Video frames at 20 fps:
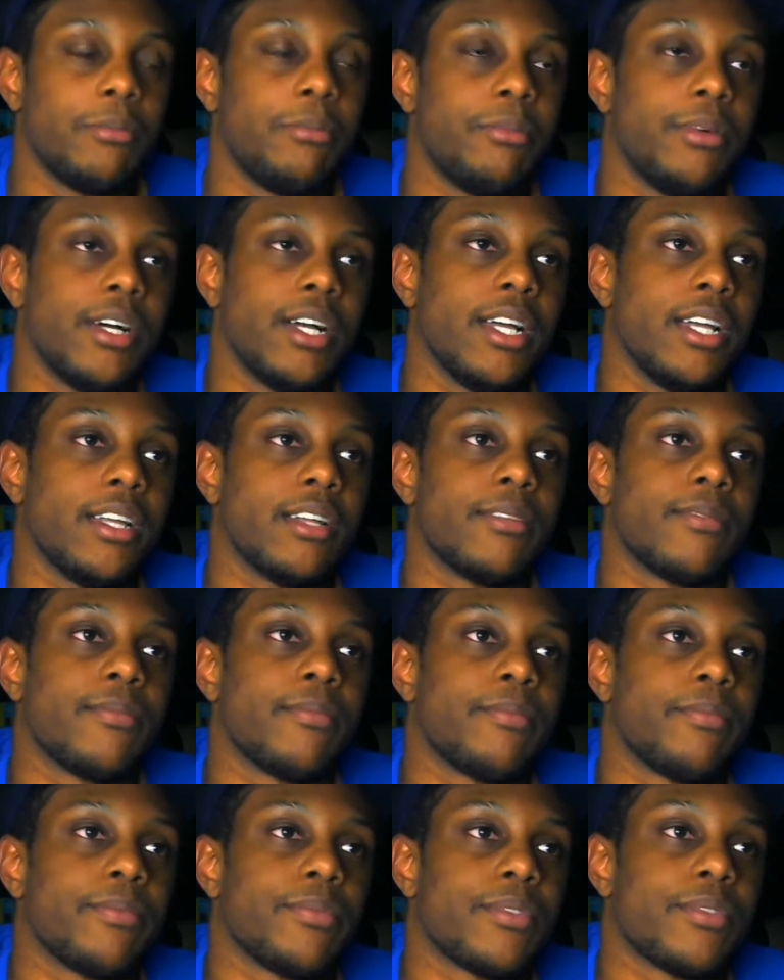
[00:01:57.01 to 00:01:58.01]
But
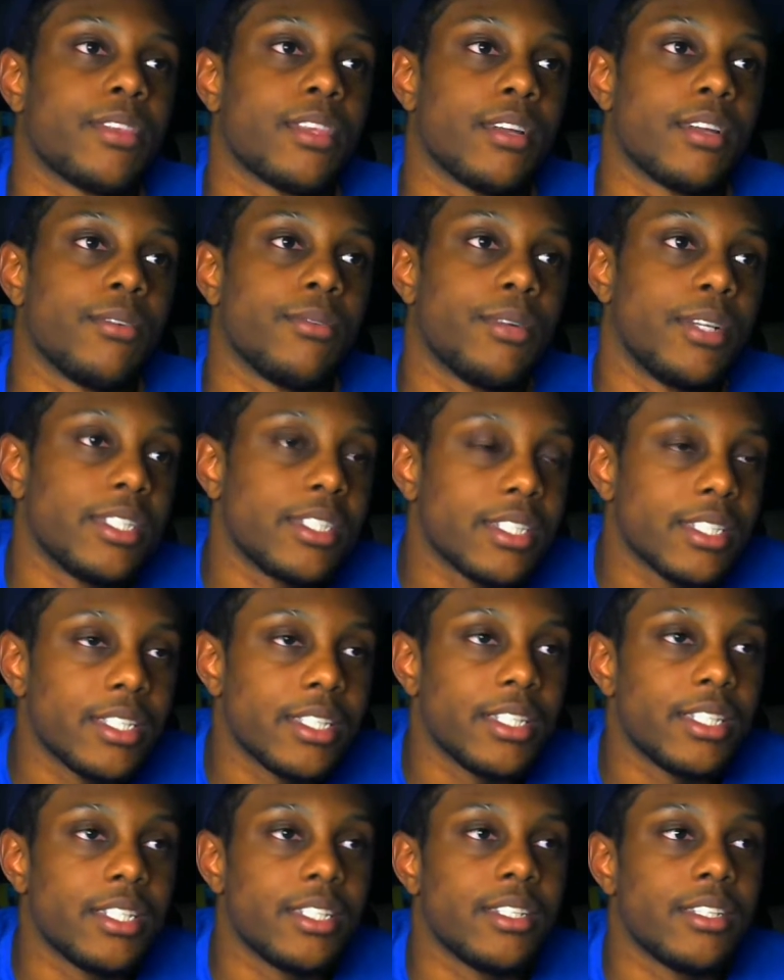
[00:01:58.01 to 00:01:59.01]

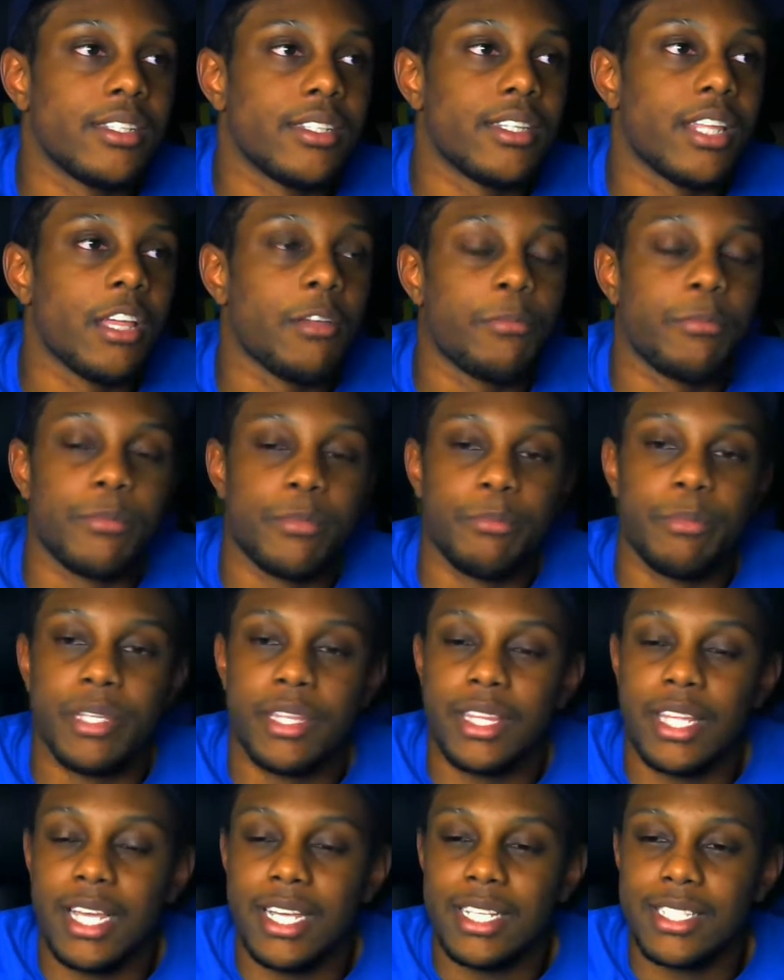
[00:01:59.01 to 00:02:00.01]
recently they
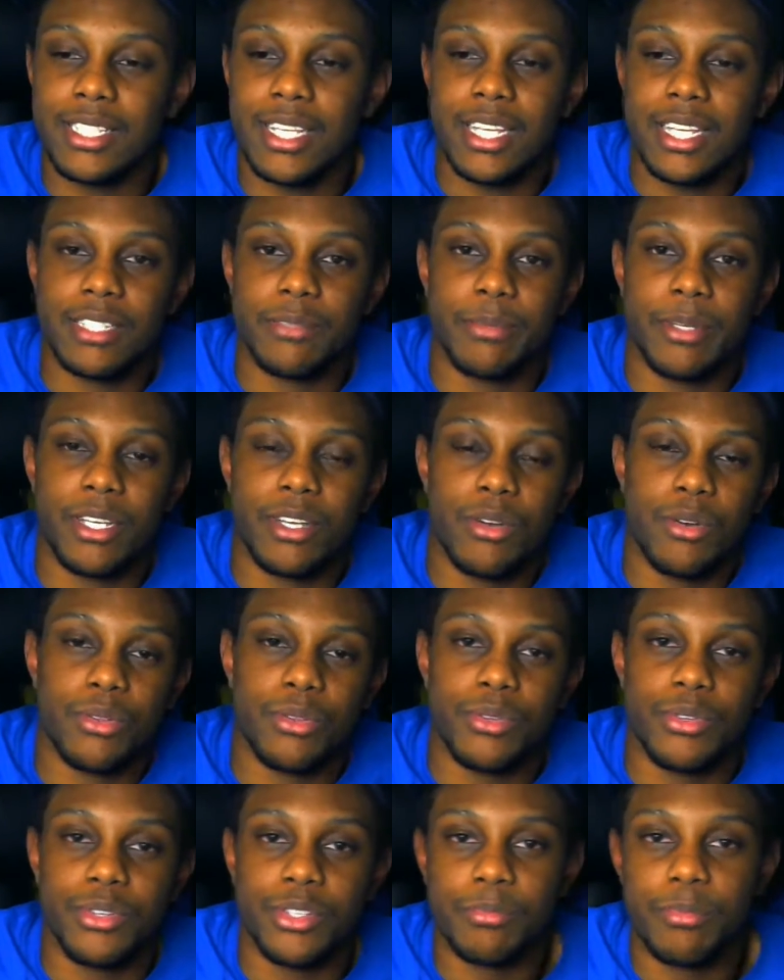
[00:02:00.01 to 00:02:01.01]
Bethesda has been going
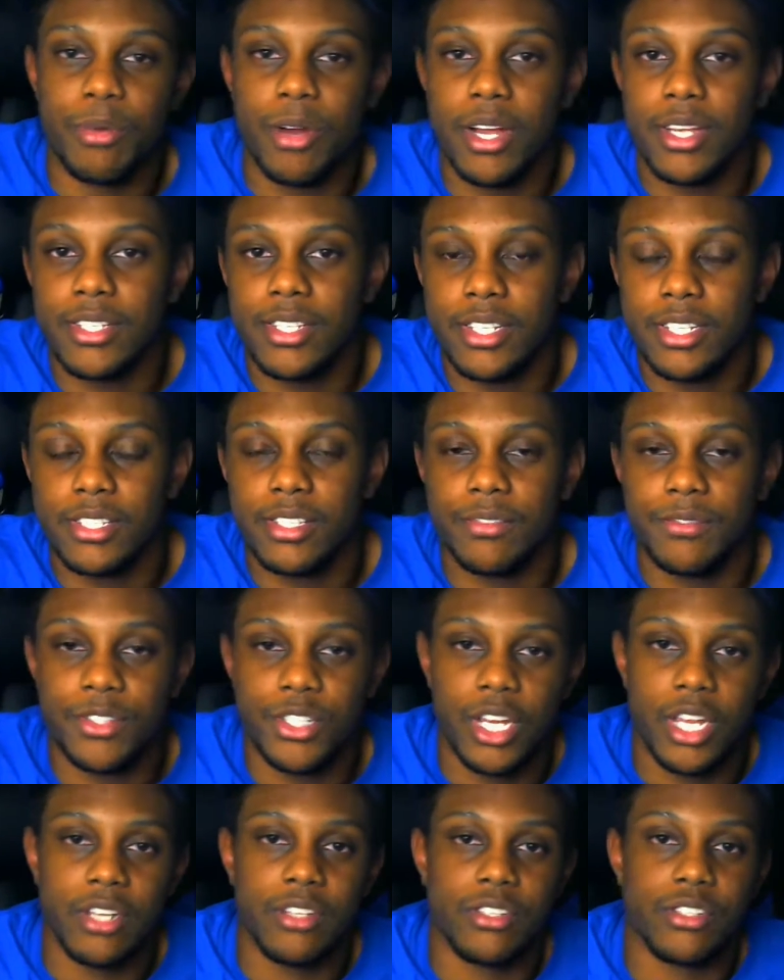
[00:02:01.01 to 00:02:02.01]
through this process of
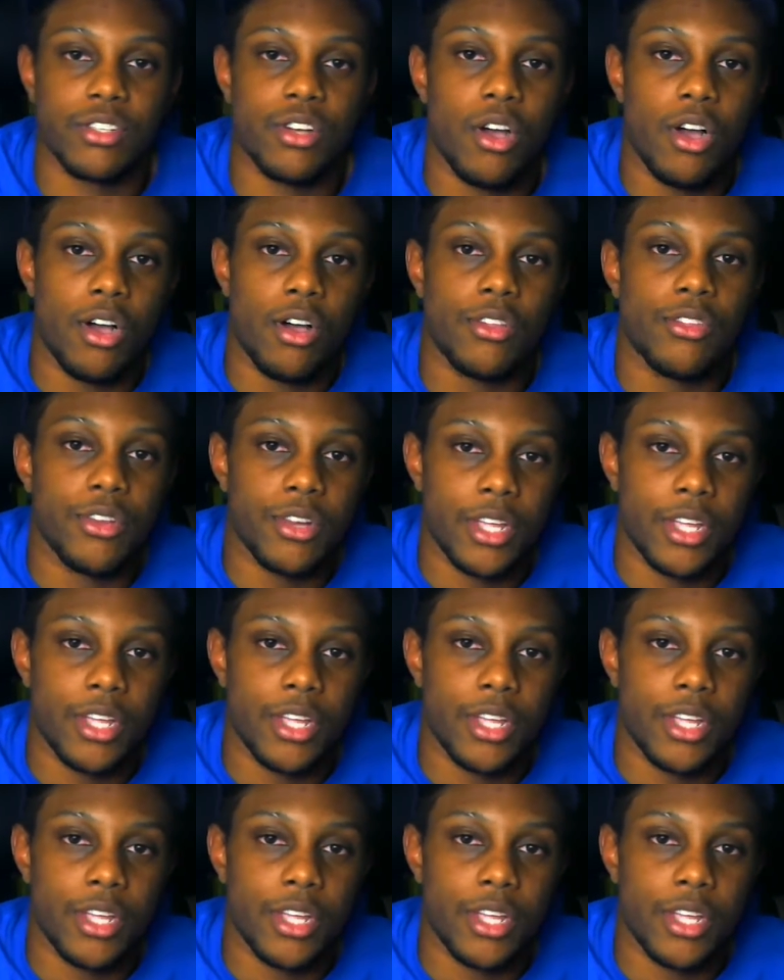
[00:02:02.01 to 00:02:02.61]
changing all their